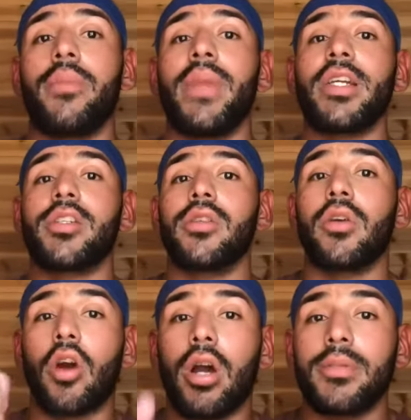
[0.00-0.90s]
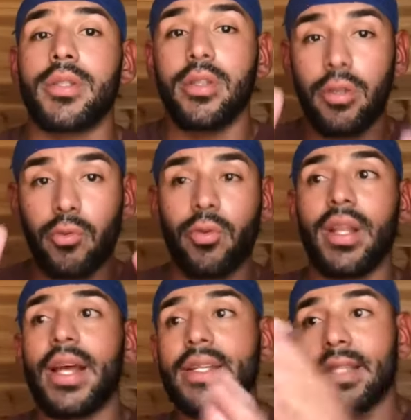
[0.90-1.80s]
Make sure the carbs, you
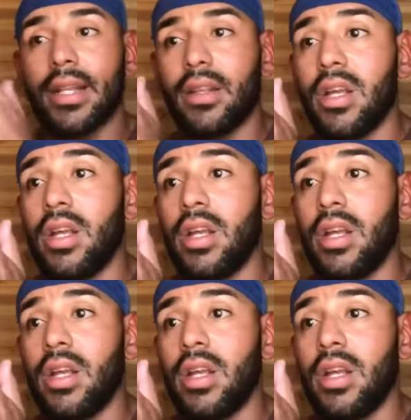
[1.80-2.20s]
realize that